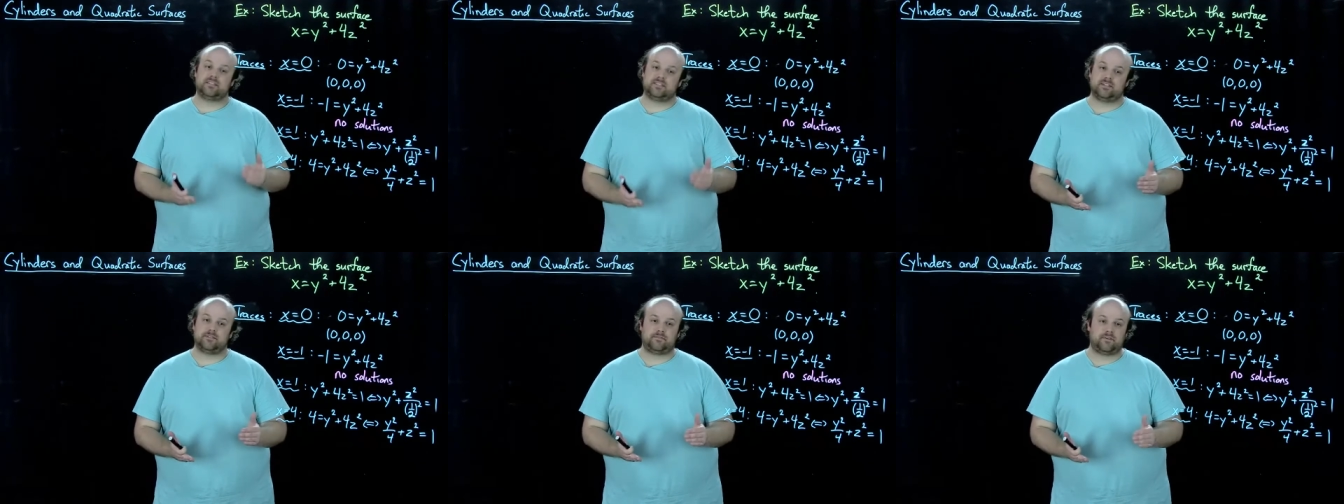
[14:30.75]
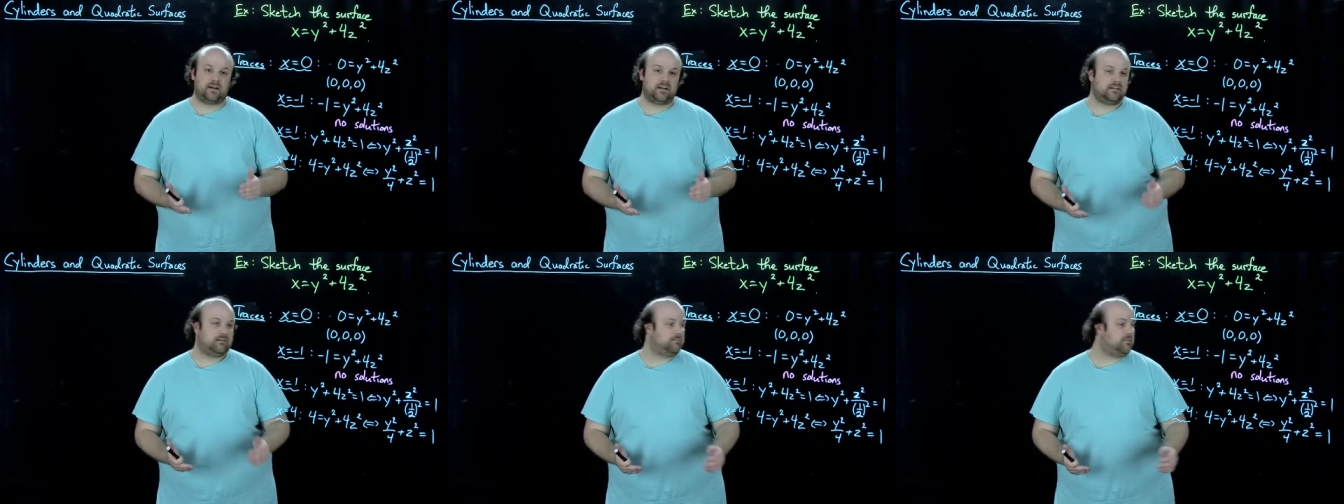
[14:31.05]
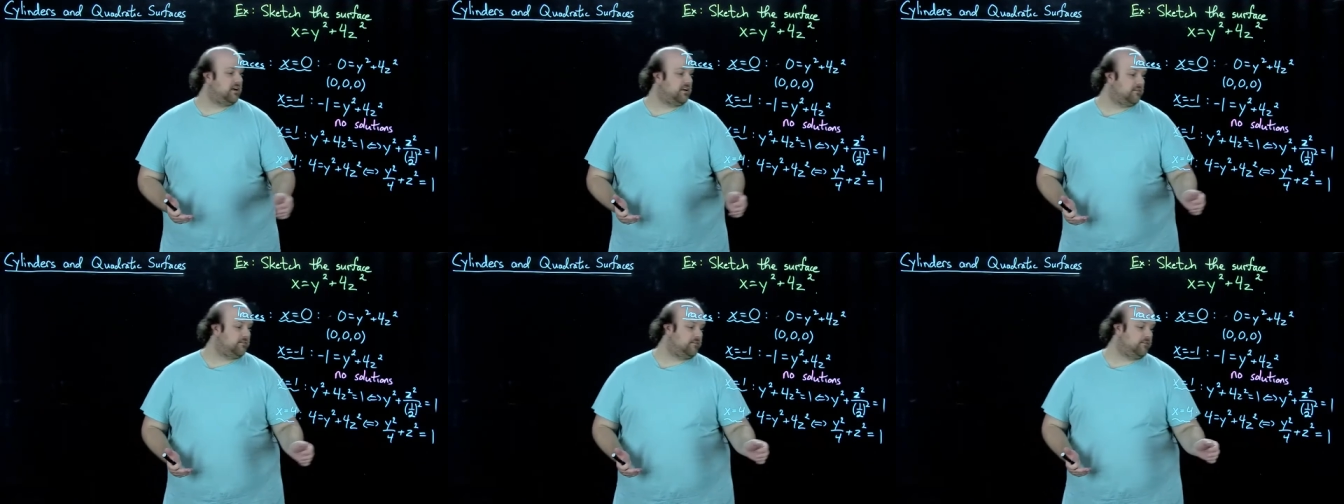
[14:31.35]
divide
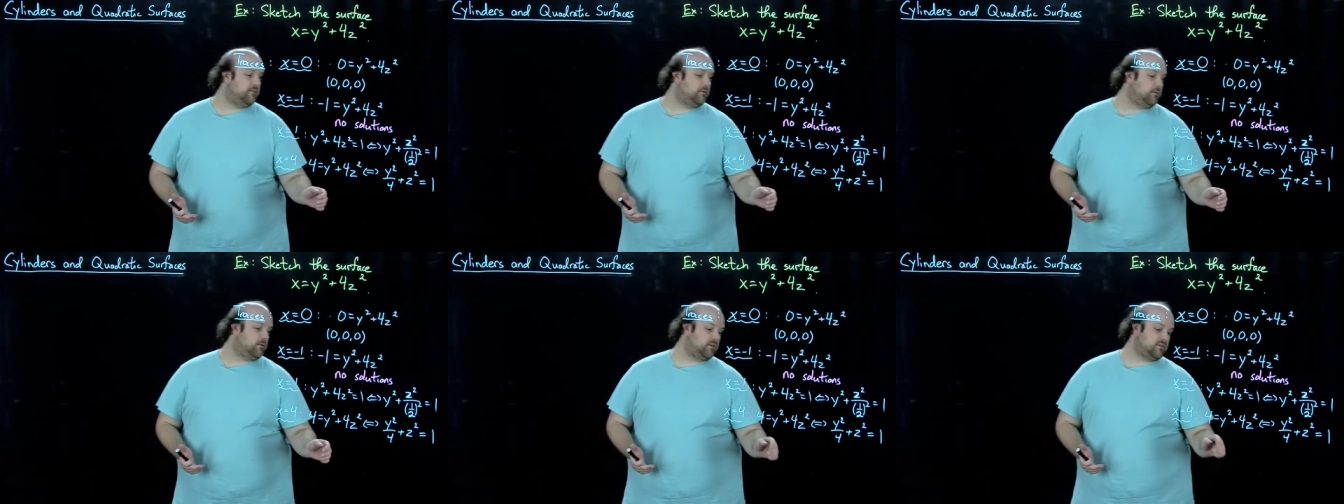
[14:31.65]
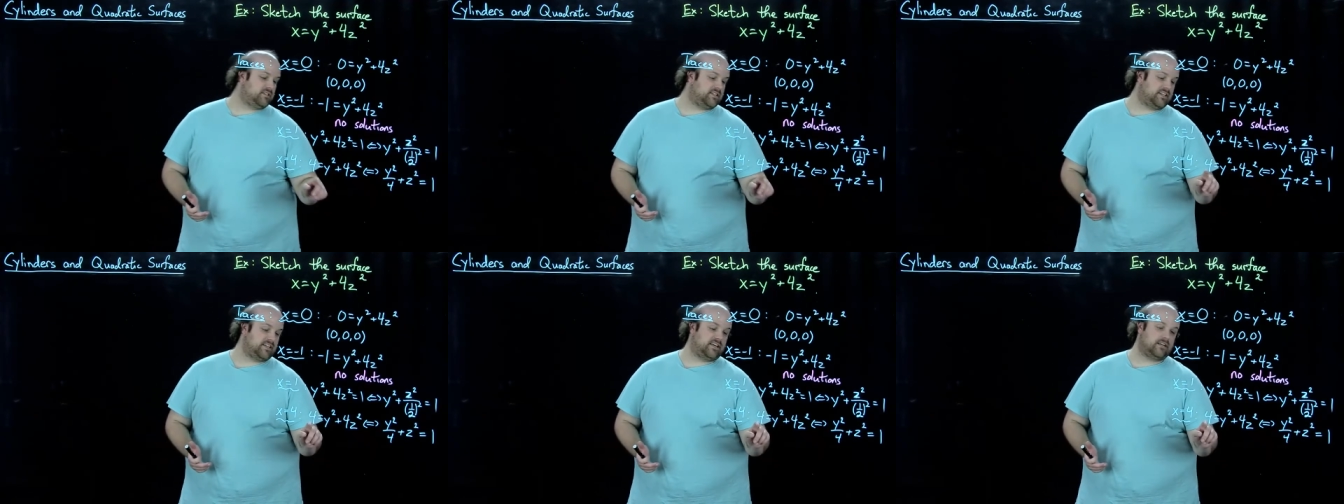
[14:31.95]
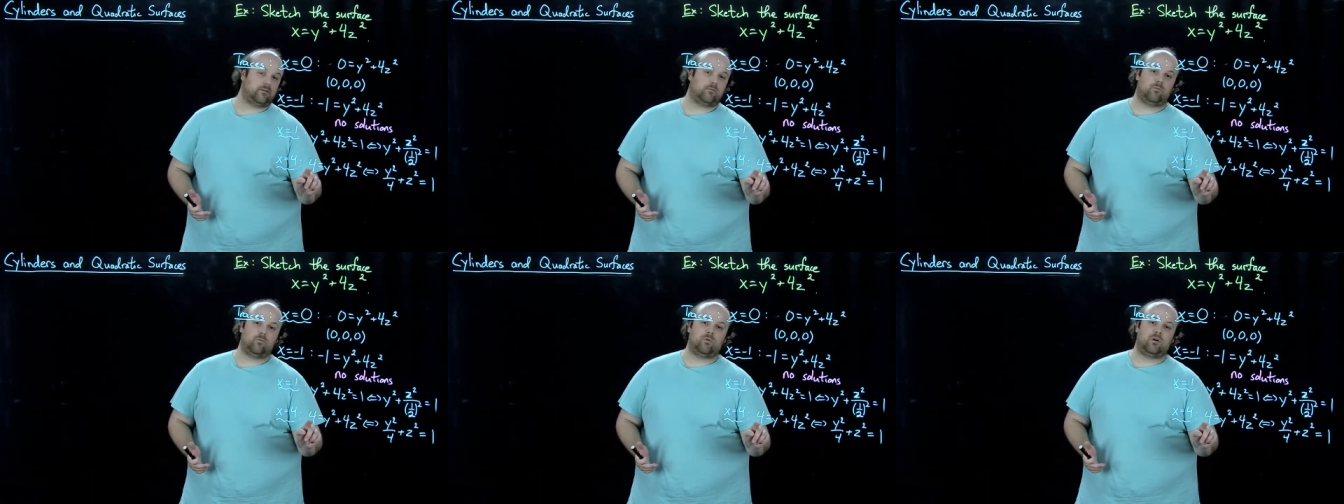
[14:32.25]
by 4 to get
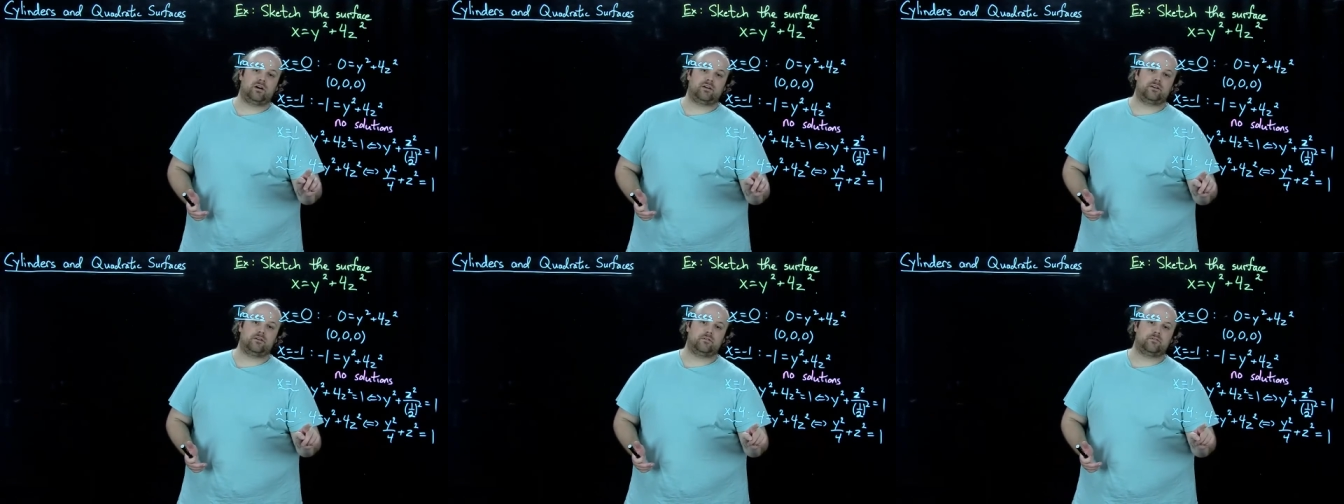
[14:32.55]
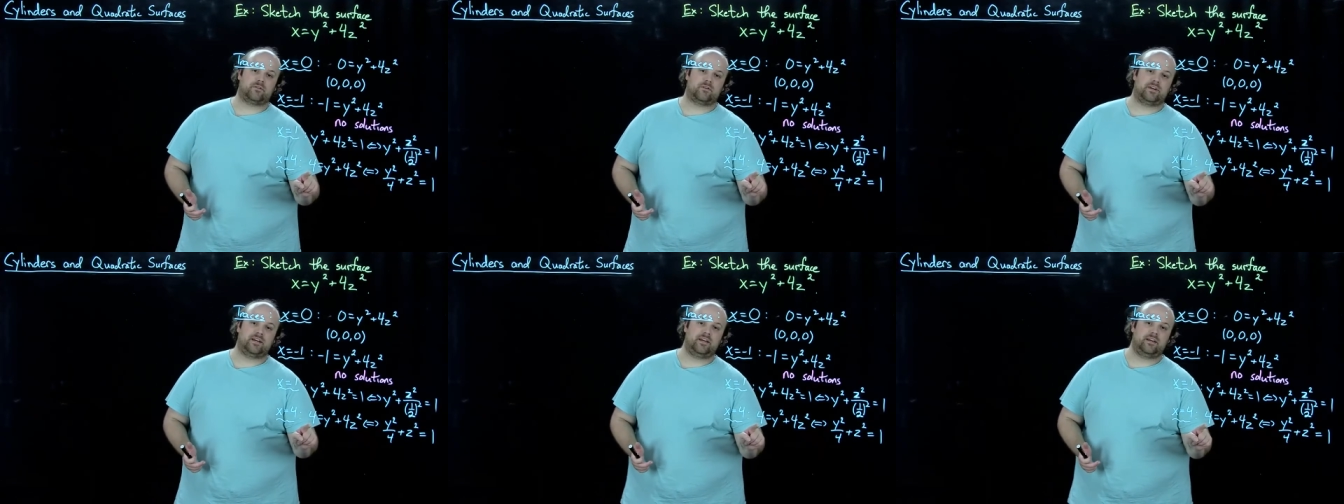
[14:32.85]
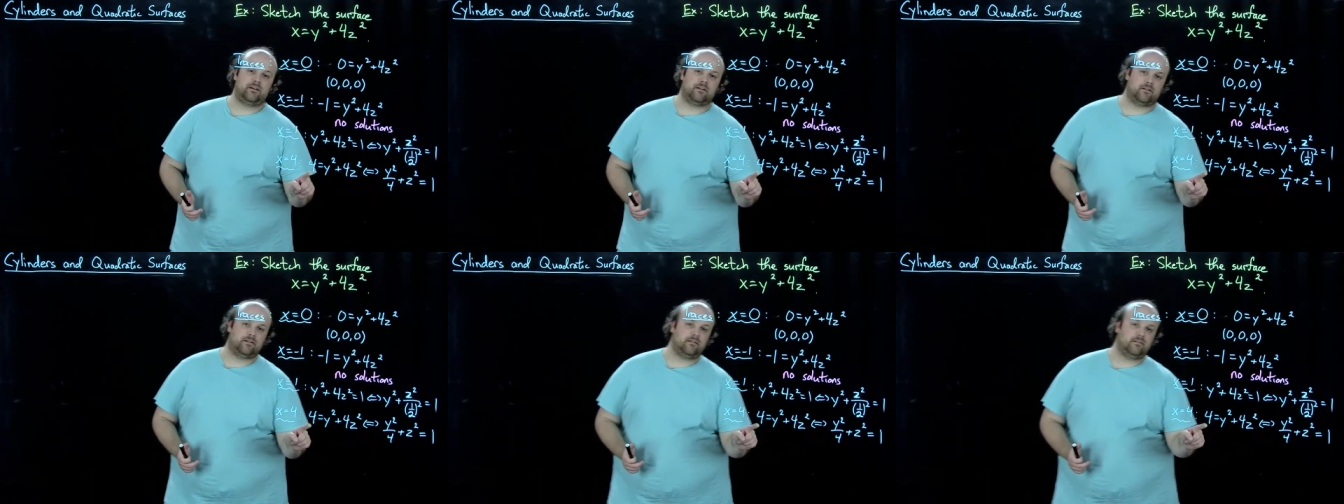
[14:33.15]
a 1 over
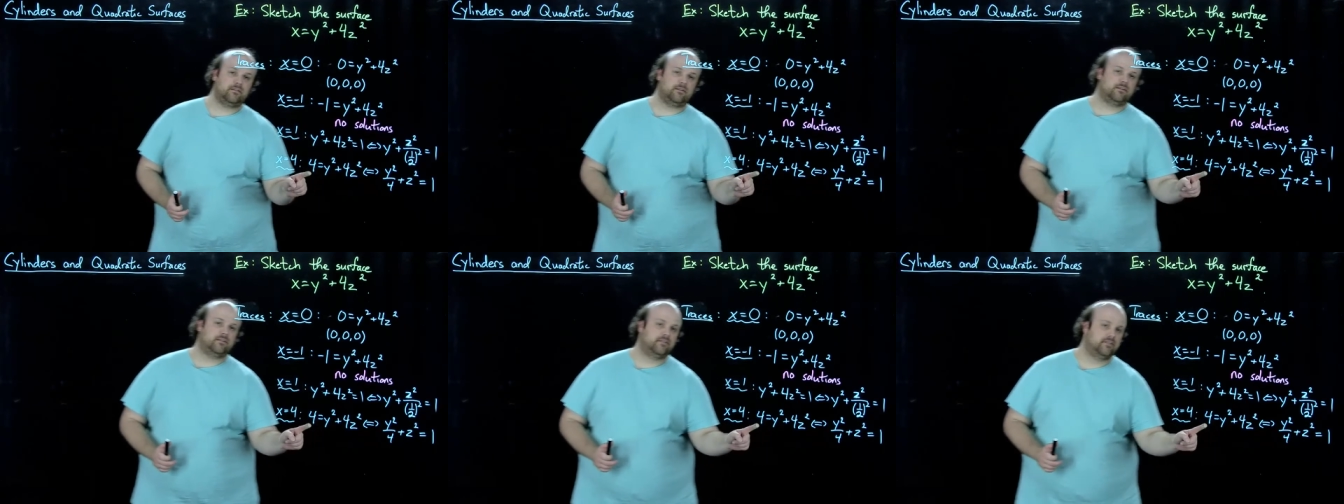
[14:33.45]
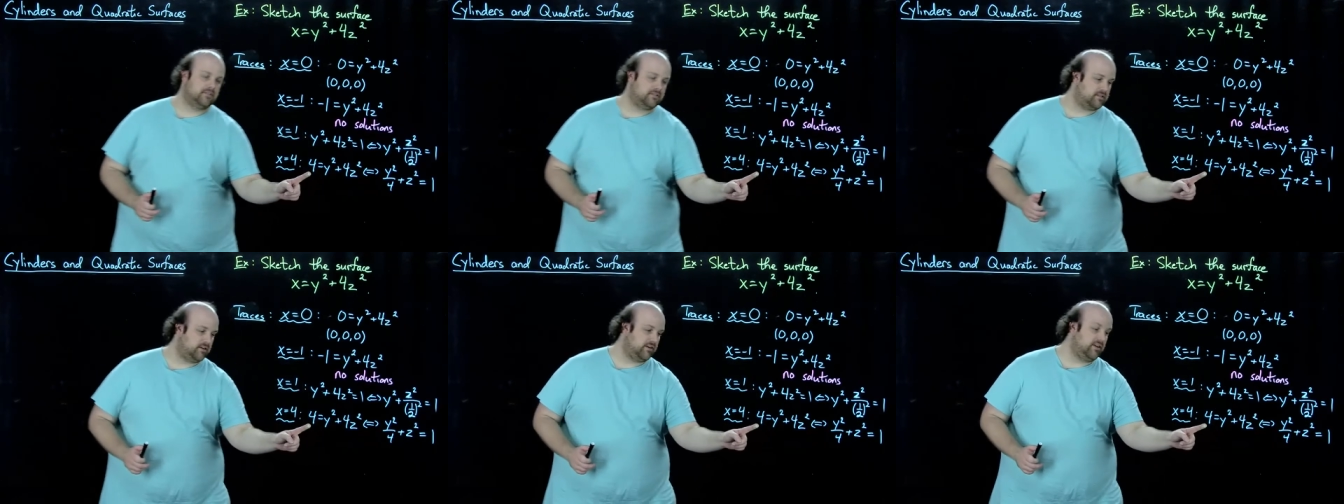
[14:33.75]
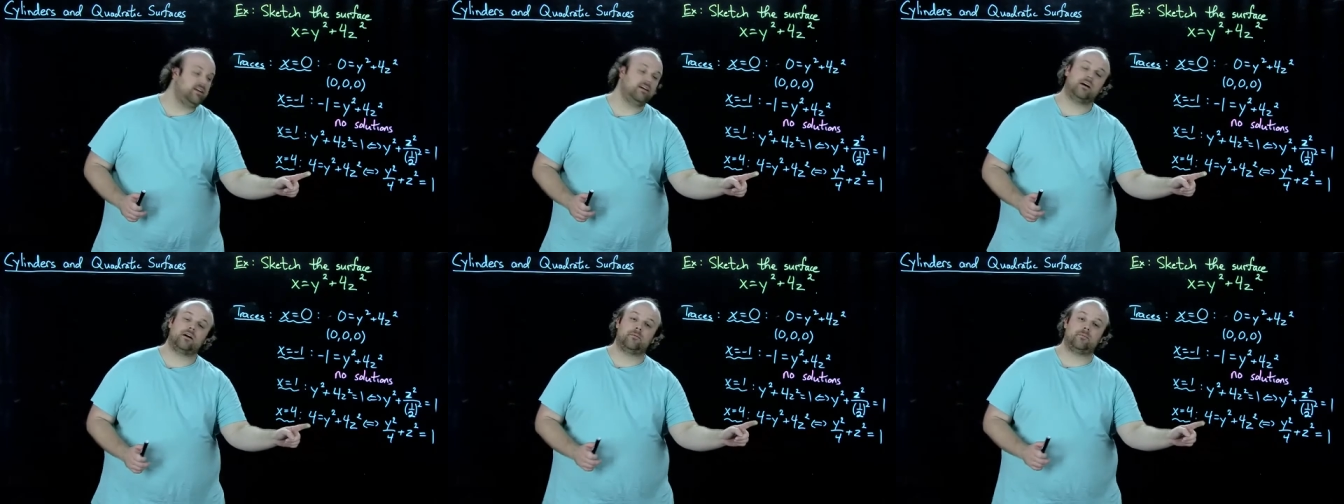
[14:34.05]
here, sorry,
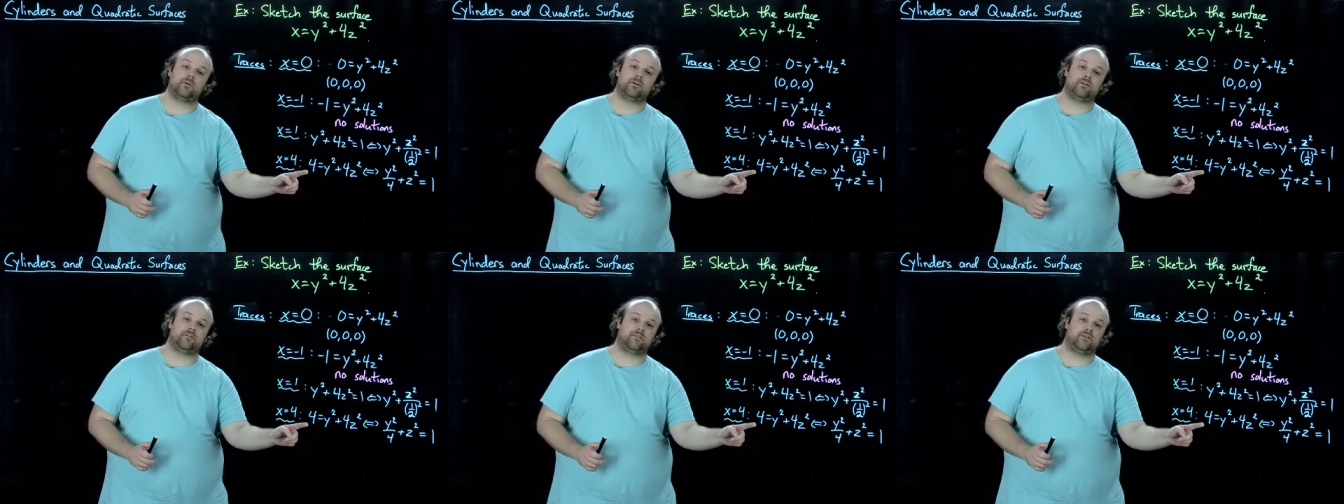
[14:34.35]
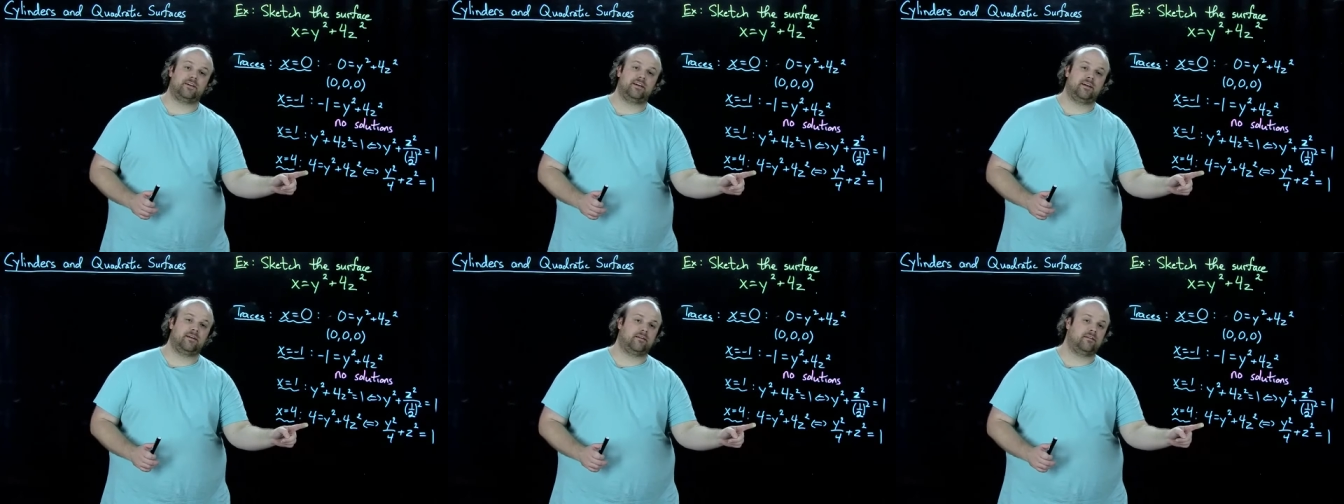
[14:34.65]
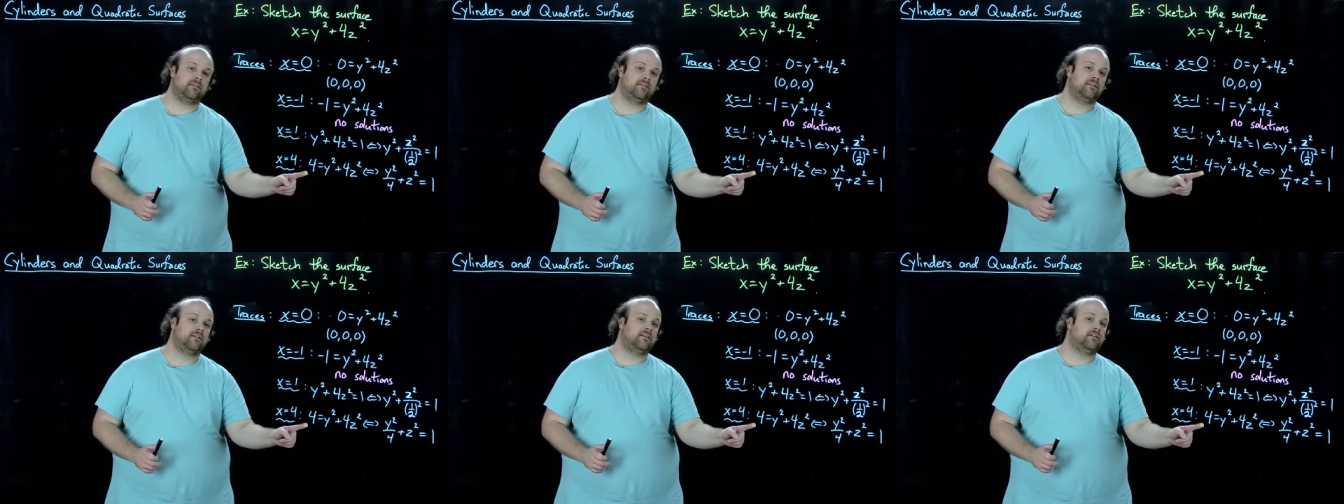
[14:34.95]
a 1 over here,